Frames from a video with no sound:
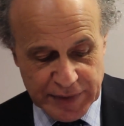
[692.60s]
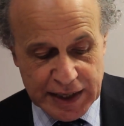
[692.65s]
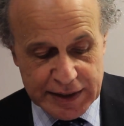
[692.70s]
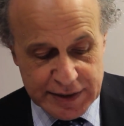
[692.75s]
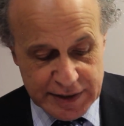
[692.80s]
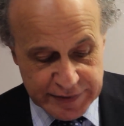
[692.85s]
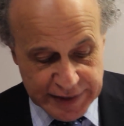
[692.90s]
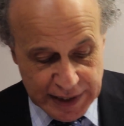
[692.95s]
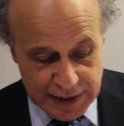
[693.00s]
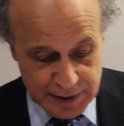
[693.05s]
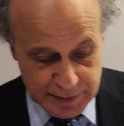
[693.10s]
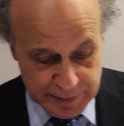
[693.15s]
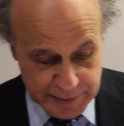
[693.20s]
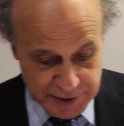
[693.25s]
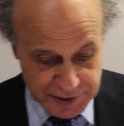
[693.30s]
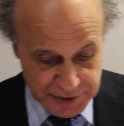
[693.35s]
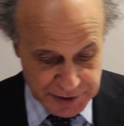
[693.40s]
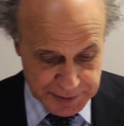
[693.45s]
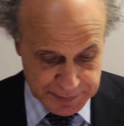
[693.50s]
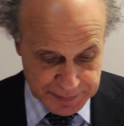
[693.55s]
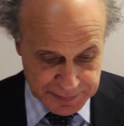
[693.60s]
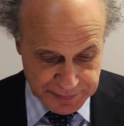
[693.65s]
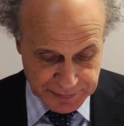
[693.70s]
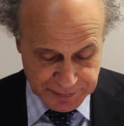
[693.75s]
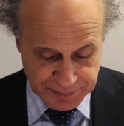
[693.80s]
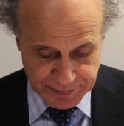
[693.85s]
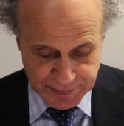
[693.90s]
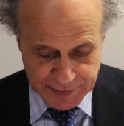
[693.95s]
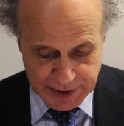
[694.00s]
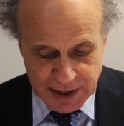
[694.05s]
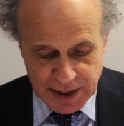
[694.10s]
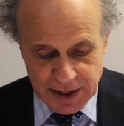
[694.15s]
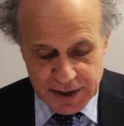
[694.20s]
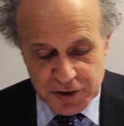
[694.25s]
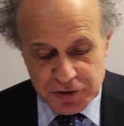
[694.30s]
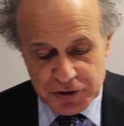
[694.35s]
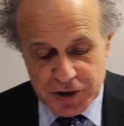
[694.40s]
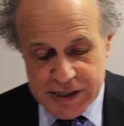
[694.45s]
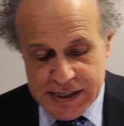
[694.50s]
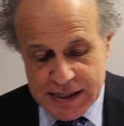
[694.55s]
development.
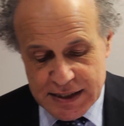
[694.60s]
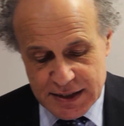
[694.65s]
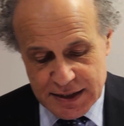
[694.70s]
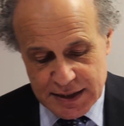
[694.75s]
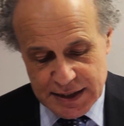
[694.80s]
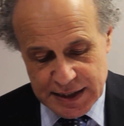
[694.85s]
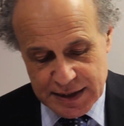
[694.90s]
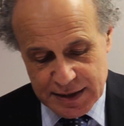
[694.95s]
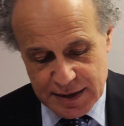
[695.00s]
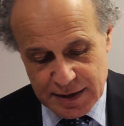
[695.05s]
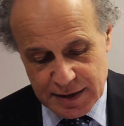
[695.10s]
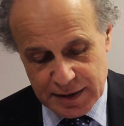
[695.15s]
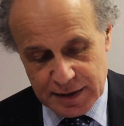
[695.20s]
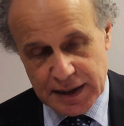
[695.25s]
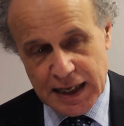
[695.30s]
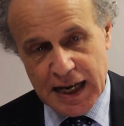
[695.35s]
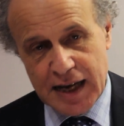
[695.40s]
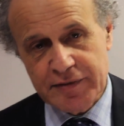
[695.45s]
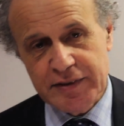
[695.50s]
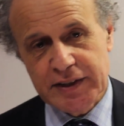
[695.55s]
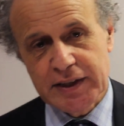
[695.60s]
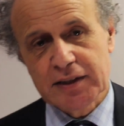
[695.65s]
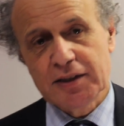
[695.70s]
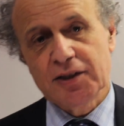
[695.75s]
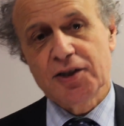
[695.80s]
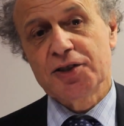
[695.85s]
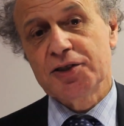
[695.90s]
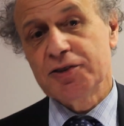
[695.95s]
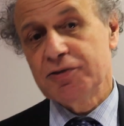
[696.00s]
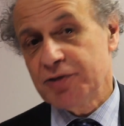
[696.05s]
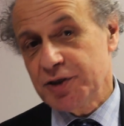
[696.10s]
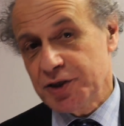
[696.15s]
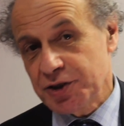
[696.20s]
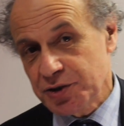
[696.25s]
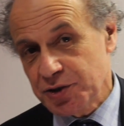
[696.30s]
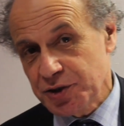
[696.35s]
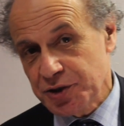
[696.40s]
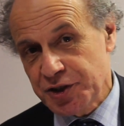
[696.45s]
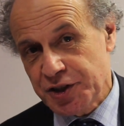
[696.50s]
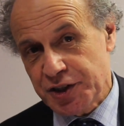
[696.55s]
And the reason is that having a lot of
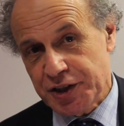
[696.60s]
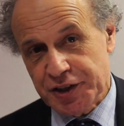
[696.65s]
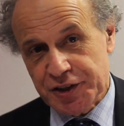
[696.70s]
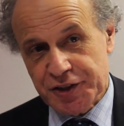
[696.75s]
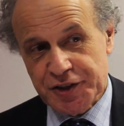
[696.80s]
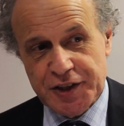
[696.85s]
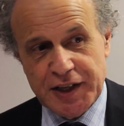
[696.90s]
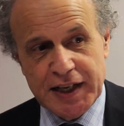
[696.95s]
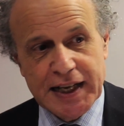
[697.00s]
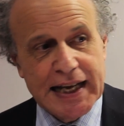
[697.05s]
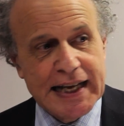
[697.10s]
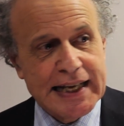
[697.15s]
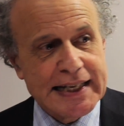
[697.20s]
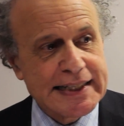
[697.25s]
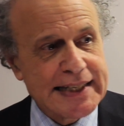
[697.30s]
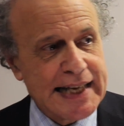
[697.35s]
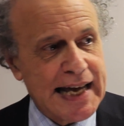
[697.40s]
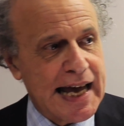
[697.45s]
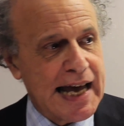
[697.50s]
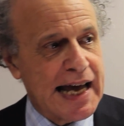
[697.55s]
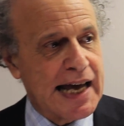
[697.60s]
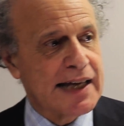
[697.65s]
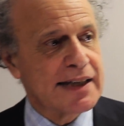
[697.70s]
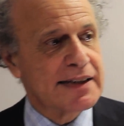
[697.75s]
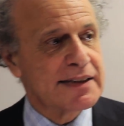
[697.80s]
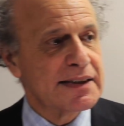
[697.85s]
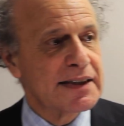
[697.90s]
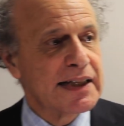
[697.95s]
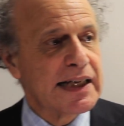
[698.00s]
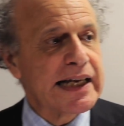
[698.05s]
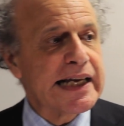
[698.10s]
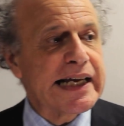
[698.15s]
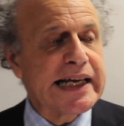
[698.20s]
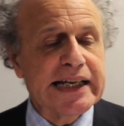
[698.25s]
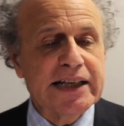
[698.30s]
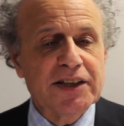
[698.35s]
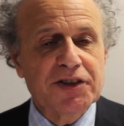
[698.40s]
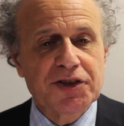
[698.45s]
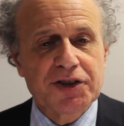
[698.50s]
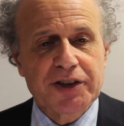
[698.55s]
resources can
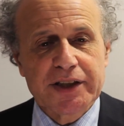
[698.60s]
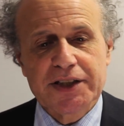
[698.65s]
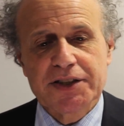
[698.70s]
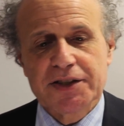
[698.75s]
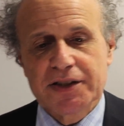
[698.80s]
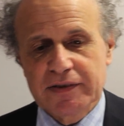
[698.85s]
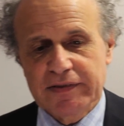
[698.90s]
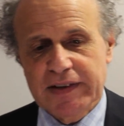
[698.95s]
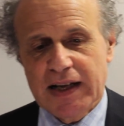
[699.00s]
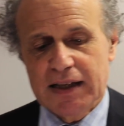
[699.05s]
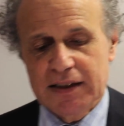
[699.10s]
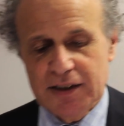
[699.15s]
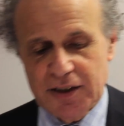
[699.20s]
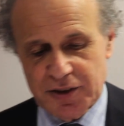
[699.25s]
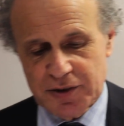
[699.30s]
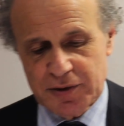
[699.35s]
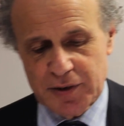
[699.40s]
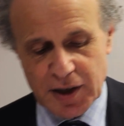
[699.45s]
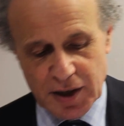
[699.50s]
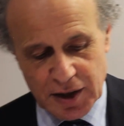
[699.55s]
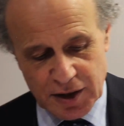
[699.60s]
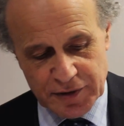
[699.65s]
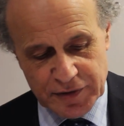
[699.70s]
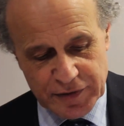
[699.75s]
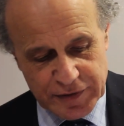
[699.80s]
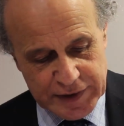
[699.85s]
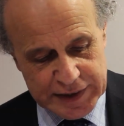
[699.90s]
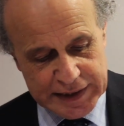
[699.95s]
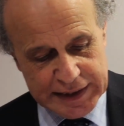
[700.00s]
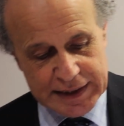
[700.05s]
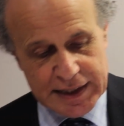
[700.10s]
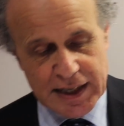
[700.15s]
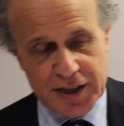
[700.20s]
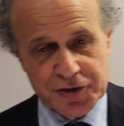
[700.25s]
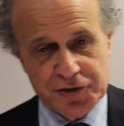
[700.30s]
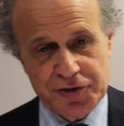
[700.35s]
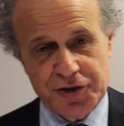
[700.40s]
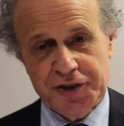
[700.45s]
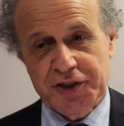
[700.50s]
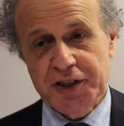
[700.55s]
increase the value of the
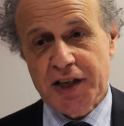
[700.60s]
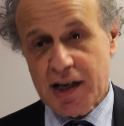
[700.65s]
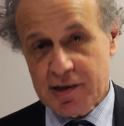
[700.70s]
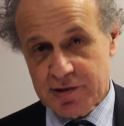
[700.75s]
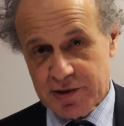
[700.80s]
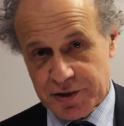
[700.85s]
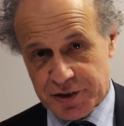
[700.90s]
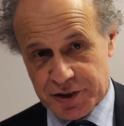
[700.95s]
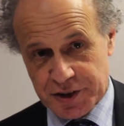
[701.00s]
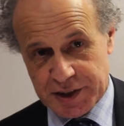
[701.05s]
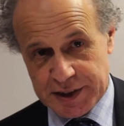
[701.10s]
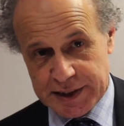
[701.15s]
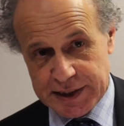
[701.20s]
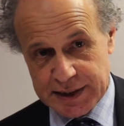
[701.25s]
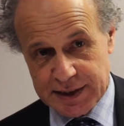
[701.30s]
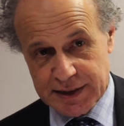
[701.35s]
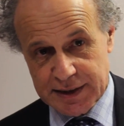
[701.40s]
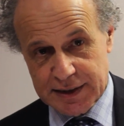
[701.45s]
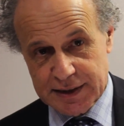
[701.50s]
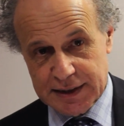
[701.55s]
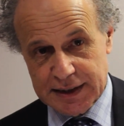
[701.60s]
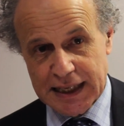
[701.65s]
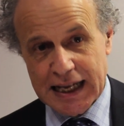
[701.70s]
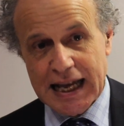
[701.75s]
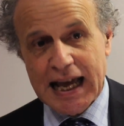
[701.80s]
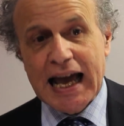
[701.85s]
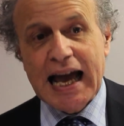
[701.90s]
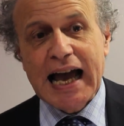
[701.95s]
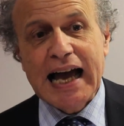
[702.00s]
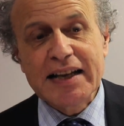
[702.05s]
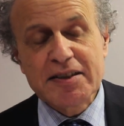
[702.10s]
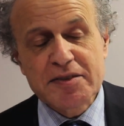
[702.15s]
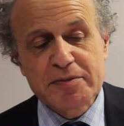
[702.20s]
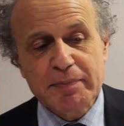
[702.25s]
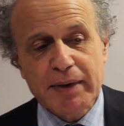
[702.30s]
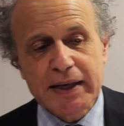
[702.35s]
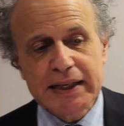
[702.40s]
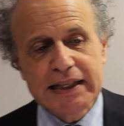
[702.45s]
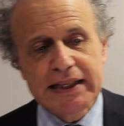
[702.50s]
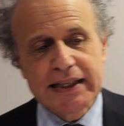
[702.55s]
country's currency and
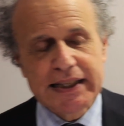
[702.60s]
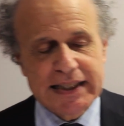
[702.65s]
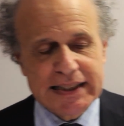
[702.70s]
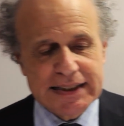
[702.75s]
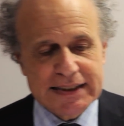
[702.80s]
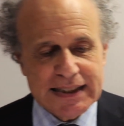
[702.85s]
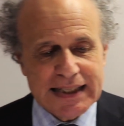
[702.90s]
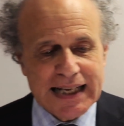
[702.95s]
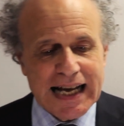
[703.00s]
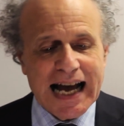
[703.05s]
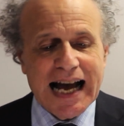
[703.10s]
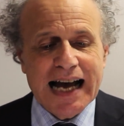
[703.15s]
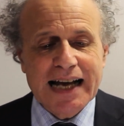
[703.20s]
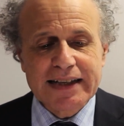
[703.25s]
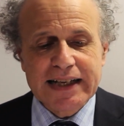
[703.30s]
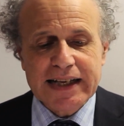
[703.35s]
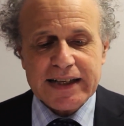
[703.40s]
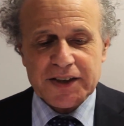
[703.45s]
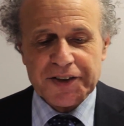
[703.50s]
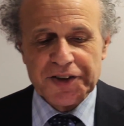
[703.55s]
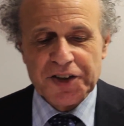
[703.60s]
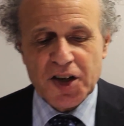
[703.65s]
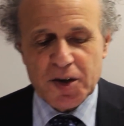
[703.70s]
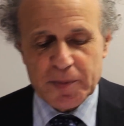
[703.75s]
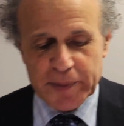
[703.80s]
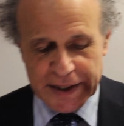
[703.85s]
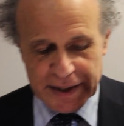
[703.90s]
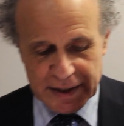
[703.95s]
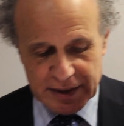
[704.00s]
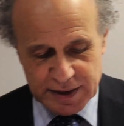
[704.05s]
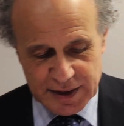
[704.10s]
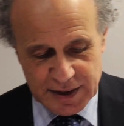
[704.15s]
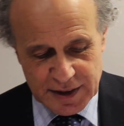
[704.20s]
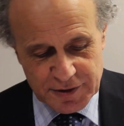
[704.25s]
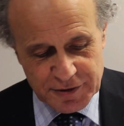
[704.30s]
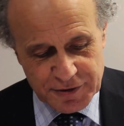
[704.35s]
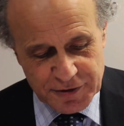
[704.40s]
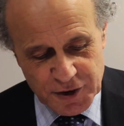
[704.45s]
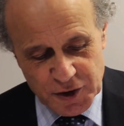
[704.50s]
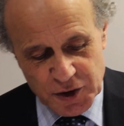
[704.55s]
make it uneconomic
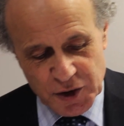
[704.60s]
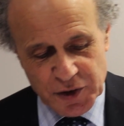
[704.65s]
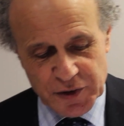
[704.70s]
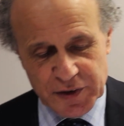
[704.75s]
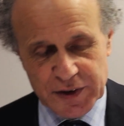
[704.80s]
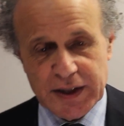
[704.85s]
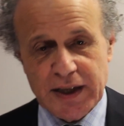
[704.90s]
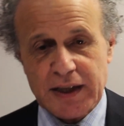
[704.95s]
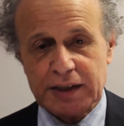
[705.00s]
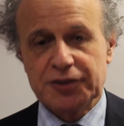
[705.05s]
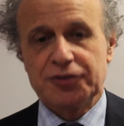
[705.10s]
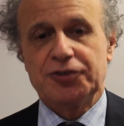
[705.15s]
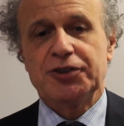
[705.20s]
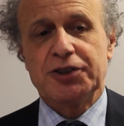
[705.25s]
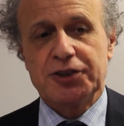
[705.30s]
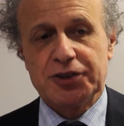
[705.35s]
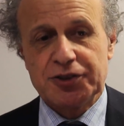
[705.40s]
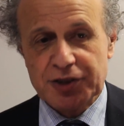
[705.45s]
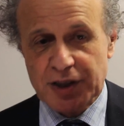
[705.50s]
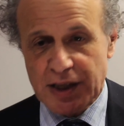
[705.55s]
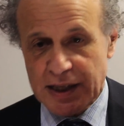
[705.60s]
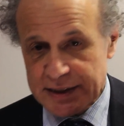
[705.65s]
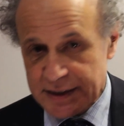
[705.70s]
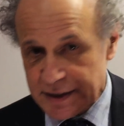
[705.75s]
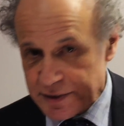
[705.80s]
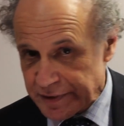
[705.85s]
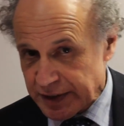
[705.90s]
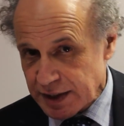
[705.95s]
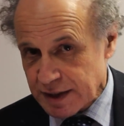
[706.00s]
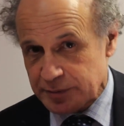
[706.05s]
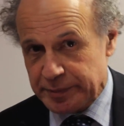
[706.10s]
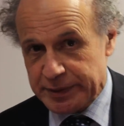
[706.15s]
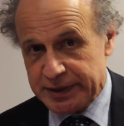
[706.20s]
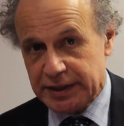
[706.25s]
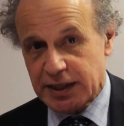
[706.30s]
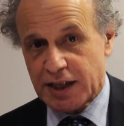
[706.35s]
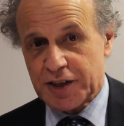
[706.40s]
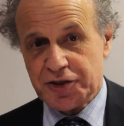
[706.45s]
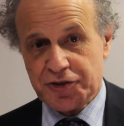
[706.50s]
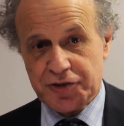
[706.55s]
for the country to try and develop
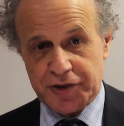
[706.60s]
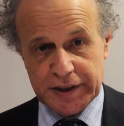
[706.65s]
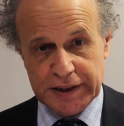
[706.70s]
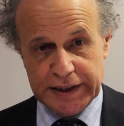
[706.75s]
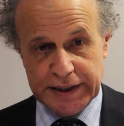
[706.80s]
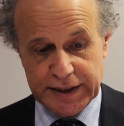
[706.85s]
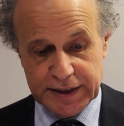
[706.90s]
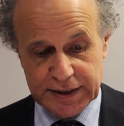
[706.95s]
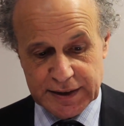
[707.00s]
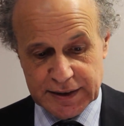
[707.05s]
industrially,